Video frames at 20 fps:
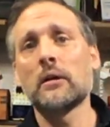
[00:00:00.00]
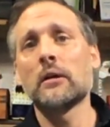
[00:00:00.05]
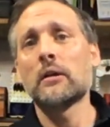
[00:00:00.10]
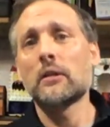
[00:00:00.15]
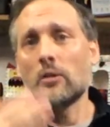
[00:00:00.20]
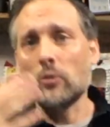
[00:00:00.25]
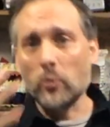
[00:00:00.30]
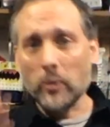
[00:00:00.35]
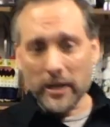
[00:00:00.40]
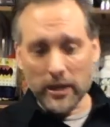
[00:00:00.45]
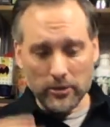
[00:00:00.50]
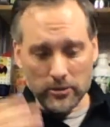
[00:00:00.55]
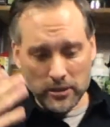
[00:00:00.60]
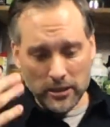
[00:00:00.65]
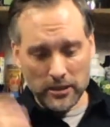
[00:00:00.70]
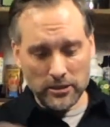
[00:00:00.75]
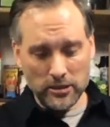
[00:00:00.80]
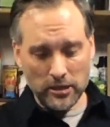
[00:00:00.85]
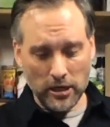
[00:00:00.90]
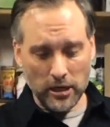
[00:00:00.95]
the wheels
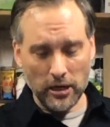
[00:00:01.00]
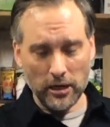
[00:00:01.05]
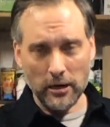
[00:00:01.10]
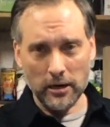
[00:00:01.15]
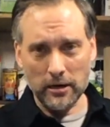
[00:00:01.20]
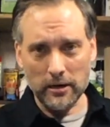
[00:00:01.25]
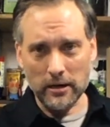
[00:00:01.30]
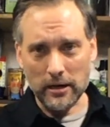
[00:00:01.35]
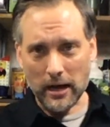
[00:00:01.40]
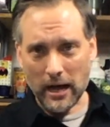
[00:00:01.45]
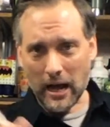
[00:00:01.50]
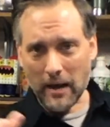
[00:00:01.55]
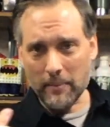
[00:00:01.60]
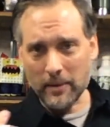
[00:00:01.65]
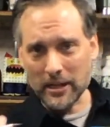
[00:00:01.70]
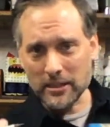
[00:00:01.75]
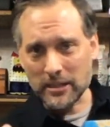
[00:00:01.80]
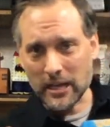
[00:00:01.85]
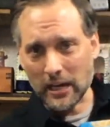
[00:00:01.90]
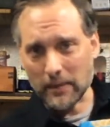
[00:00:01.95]
can turn, I'm going
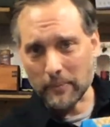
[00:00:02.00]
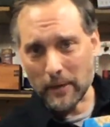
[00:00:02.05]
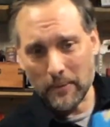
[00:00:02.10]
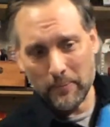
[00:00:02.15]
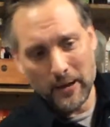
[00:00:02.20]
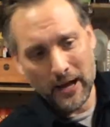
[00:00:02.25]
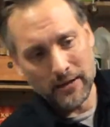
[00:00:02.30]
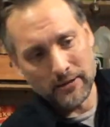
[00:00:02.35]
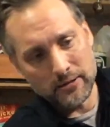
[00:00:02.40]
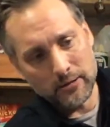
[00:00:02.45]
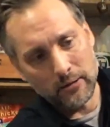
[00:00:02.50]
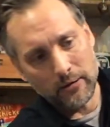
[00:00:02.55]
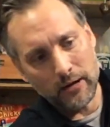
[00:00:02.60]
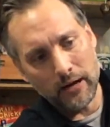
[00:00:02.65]
to take my pencil,